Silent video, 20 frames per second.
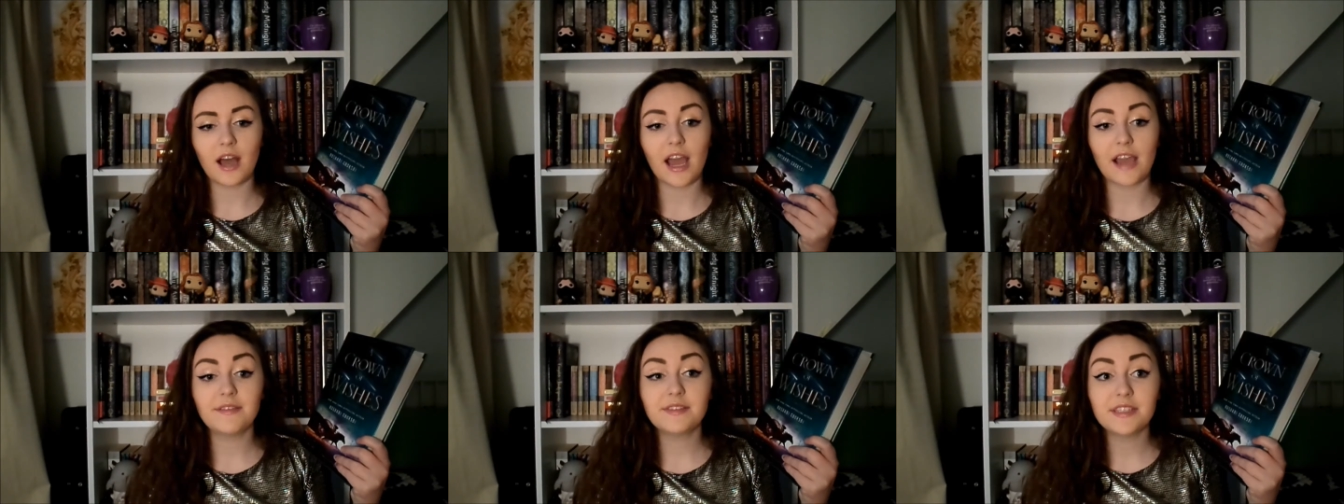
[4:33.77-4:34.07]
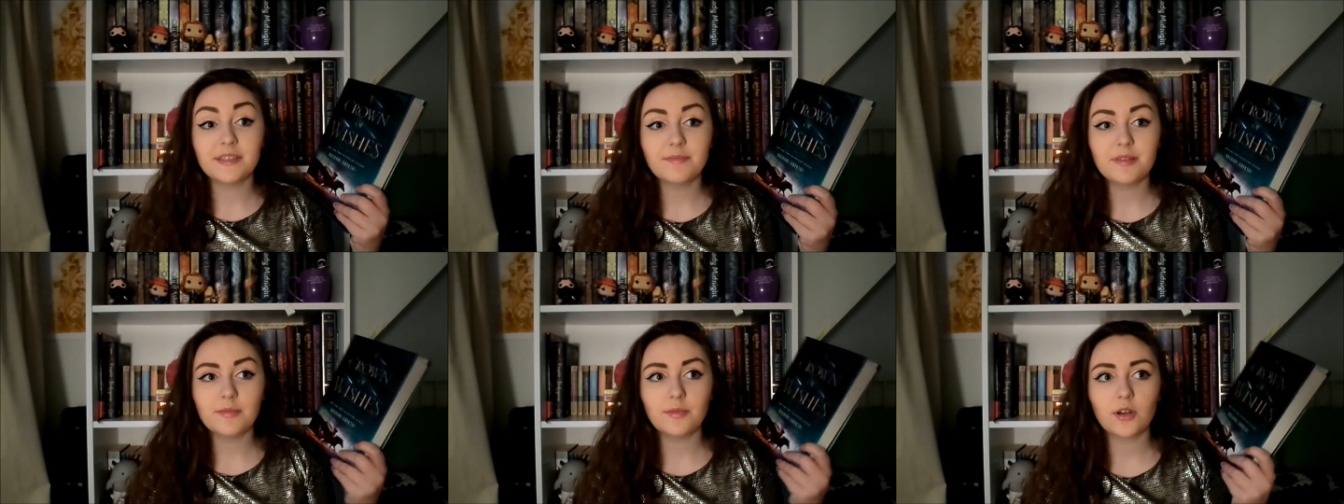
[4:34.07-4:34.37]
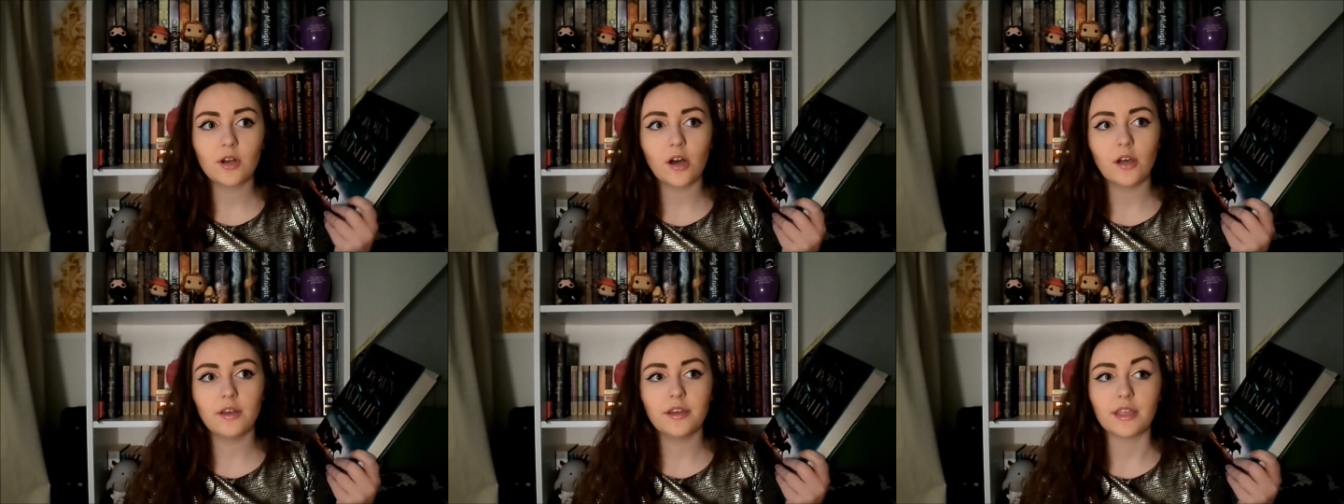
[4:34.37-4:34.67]
I've seen people
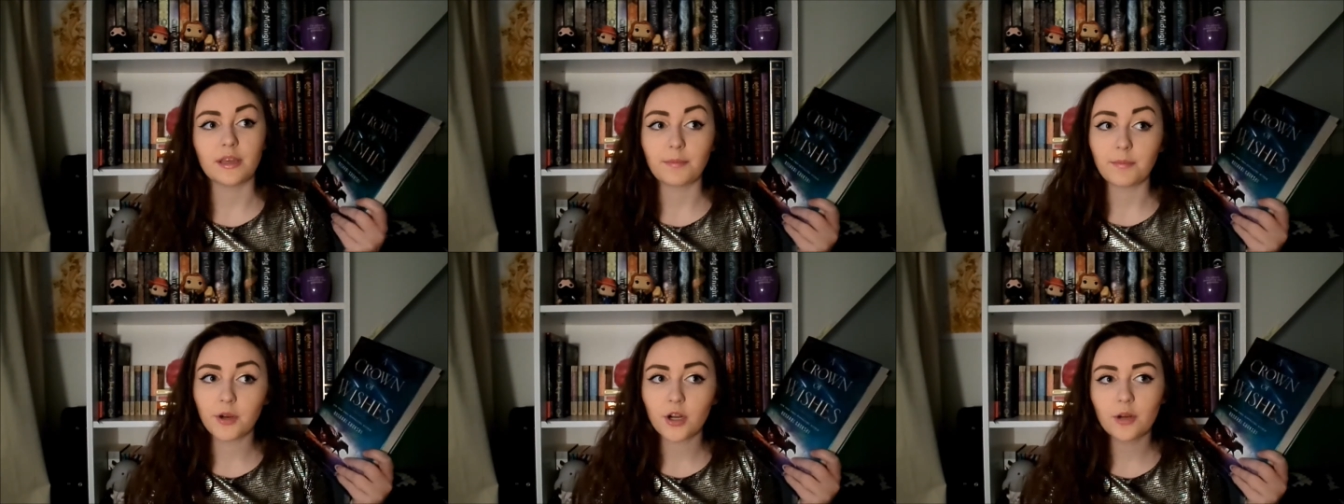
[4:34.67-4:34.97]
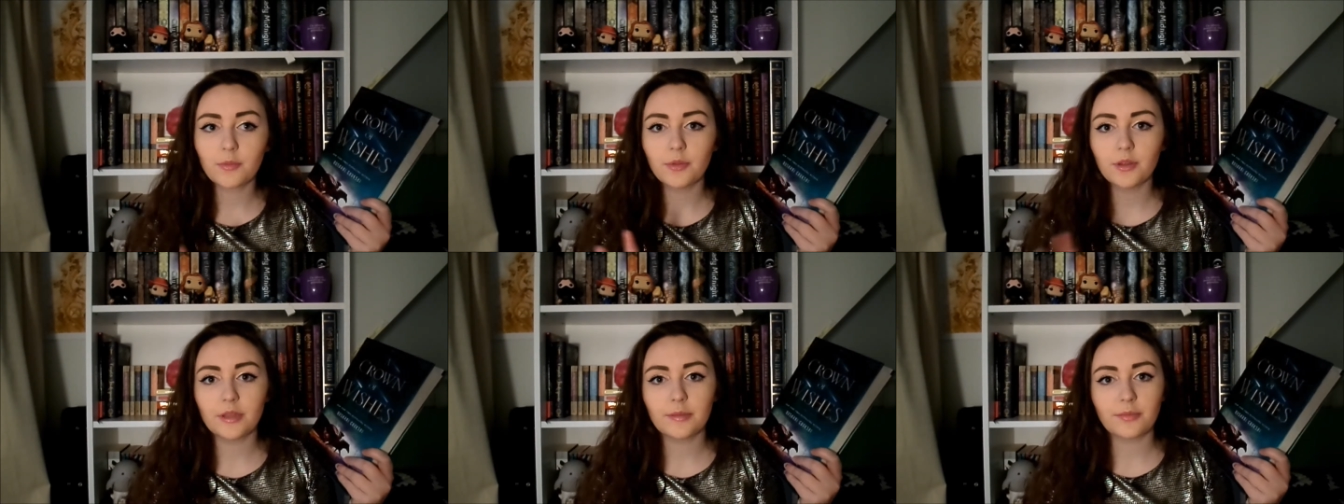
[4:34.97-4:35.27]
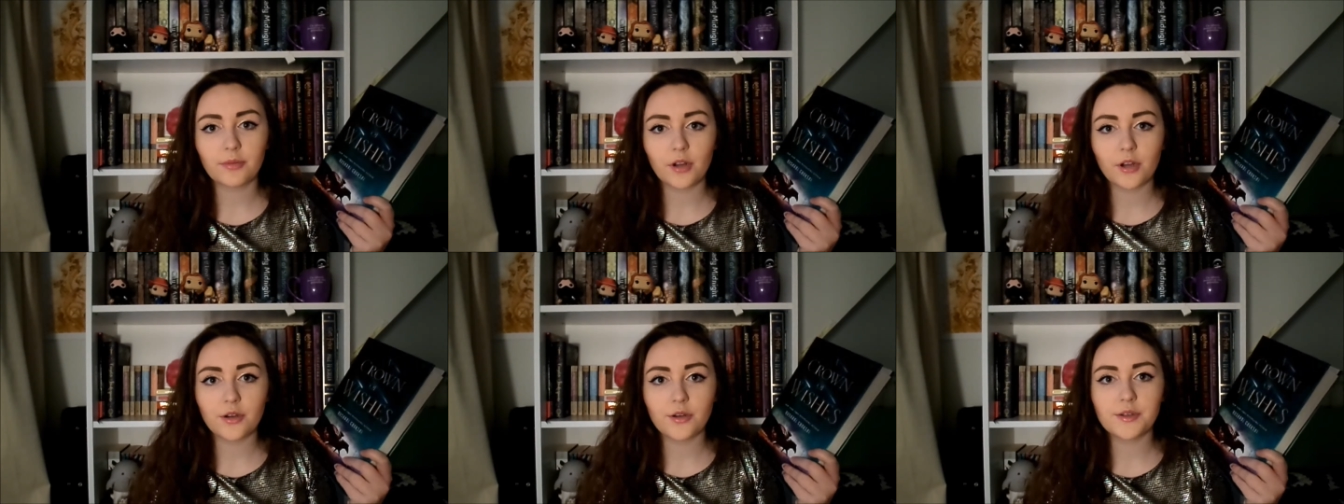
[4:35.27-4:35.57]
call it like purpley
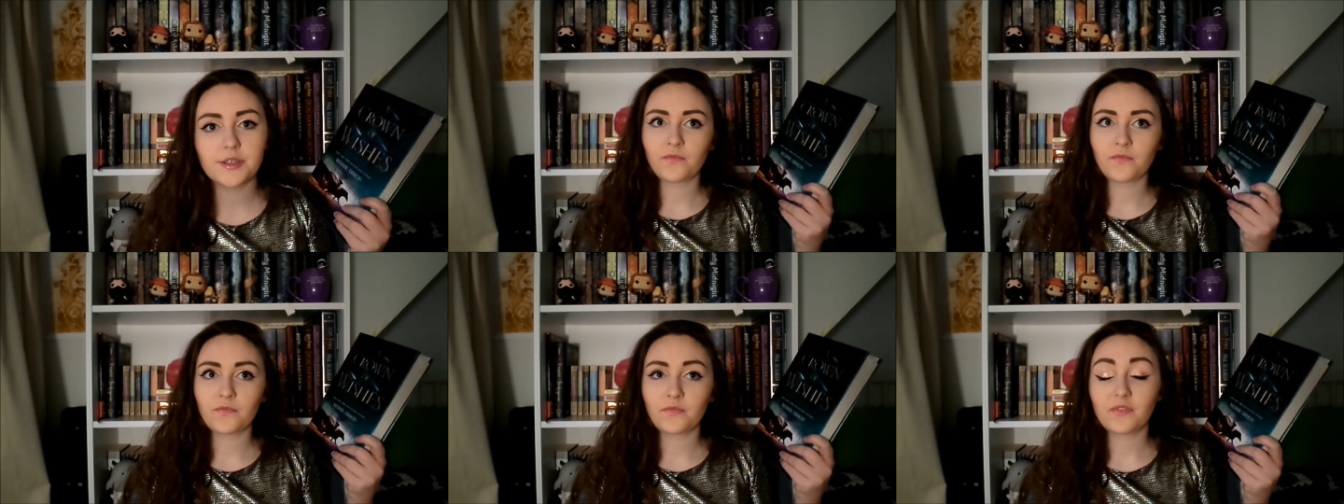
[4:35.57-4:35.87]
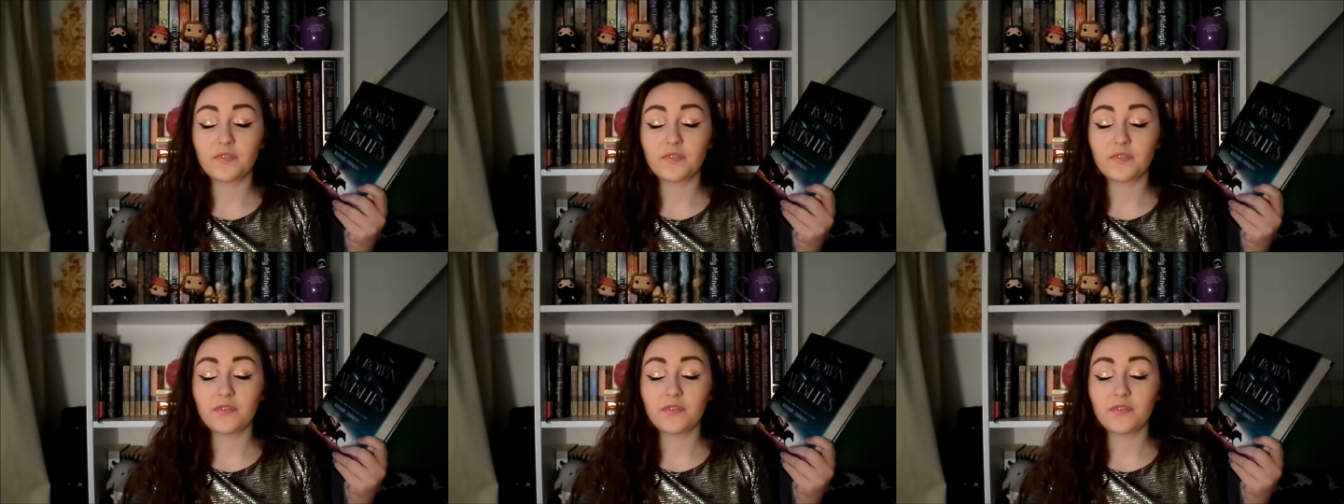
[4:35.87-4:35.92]
prose.